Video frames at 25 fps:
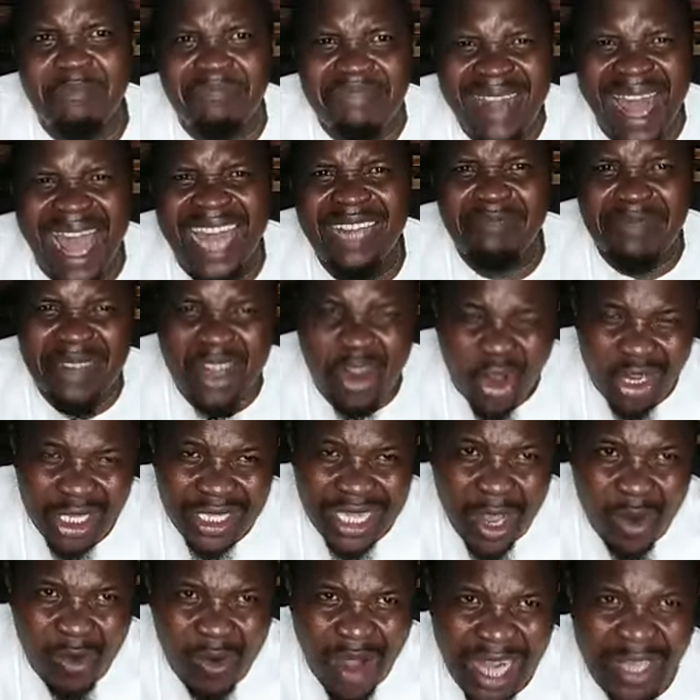blood because
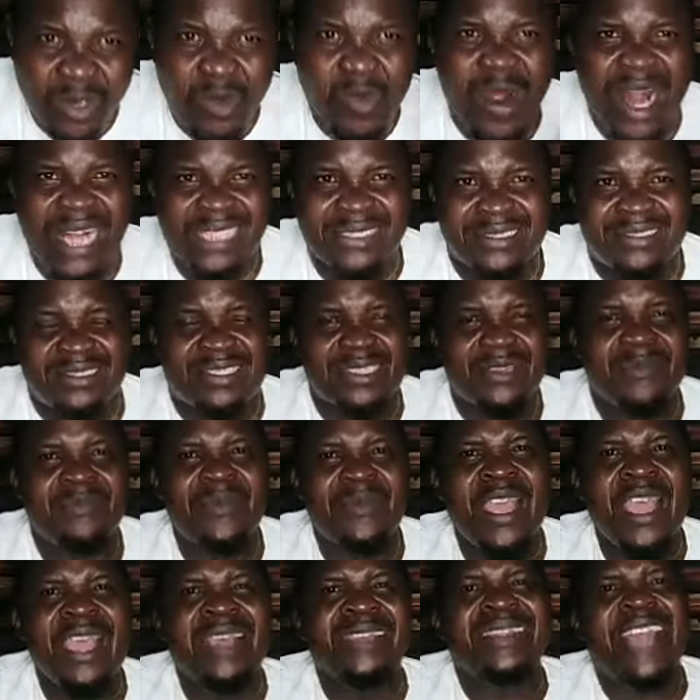they want wealth.
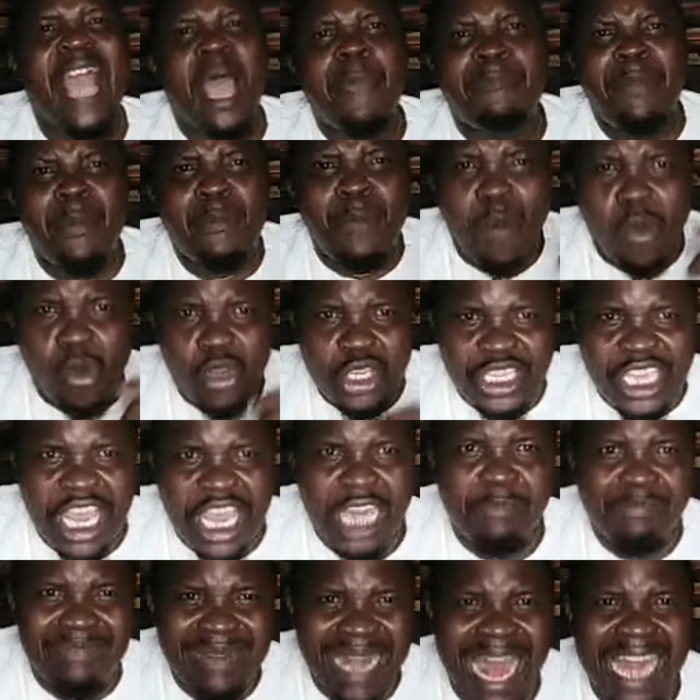There are people who
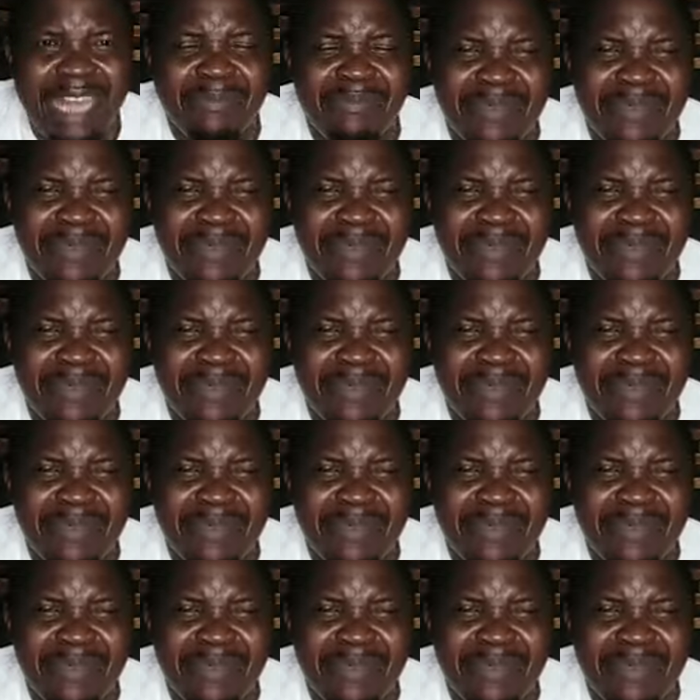shed blood